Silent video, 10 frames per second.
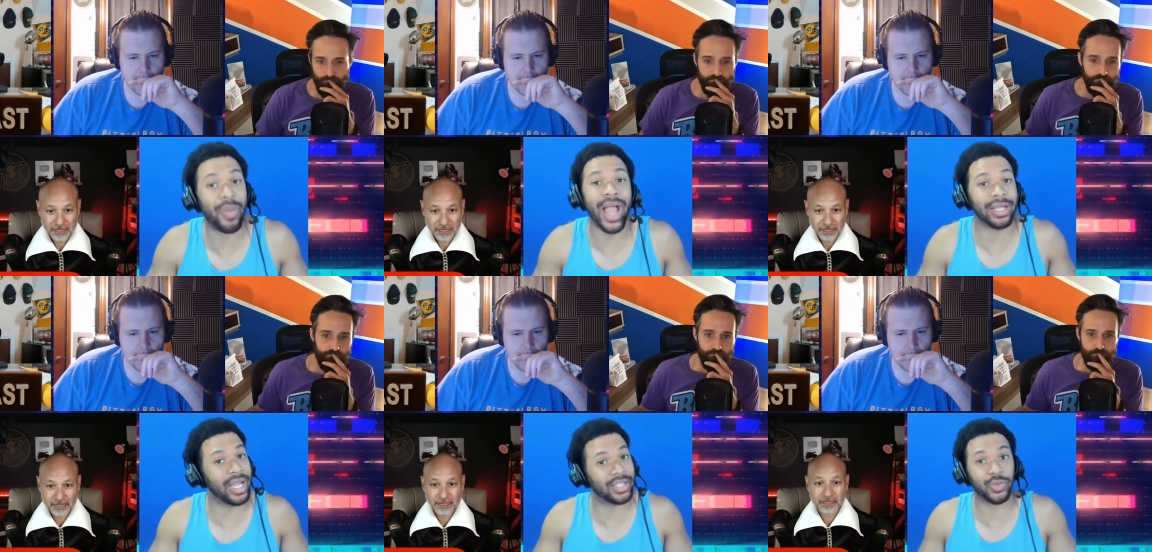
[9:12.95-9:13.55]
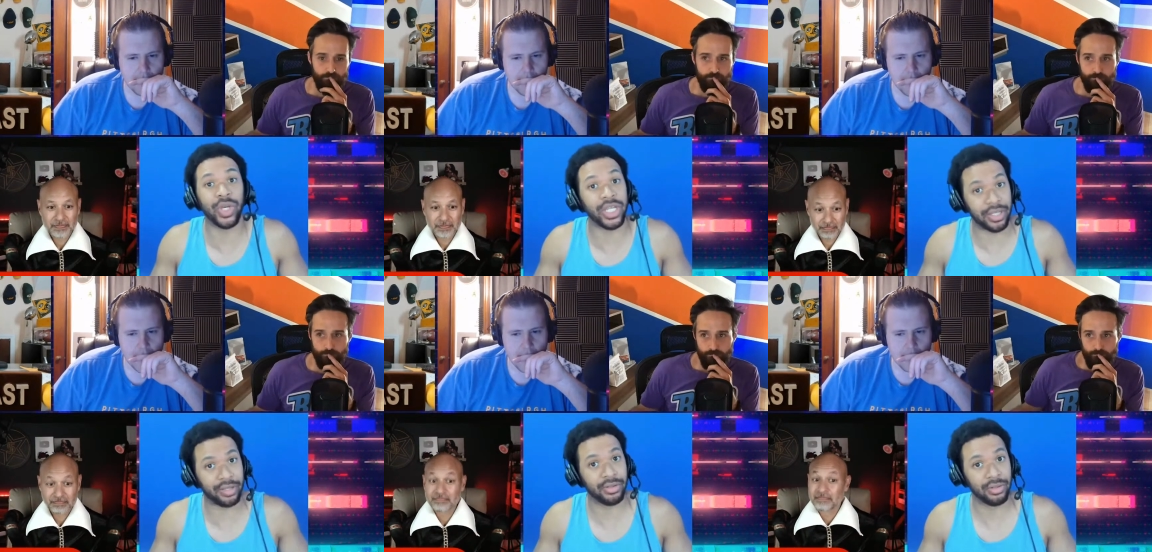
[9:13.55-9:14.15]
Speaker 1: back next
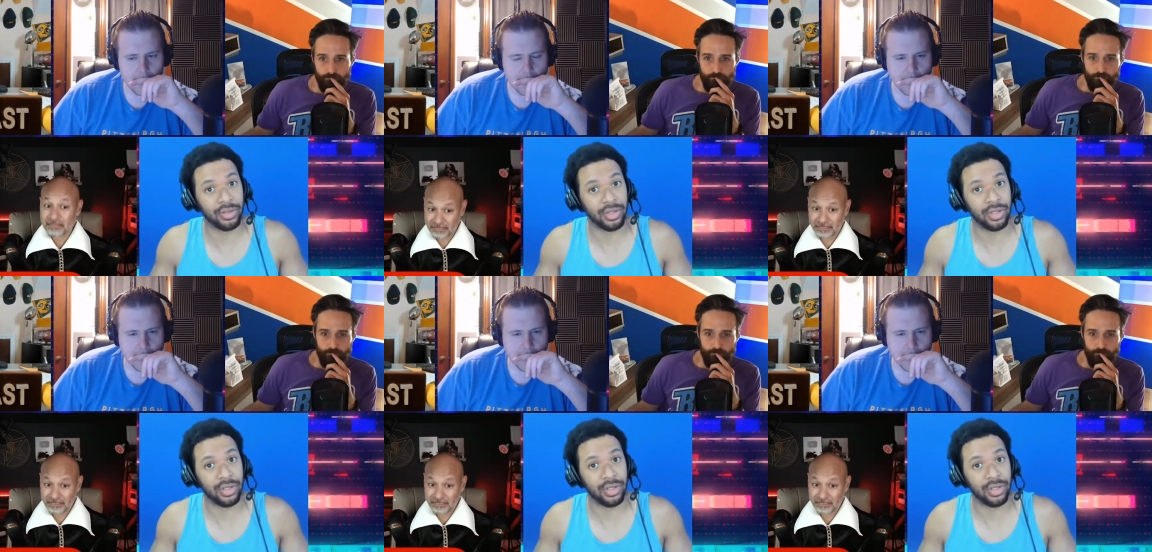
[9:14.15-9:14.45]
week. We'll be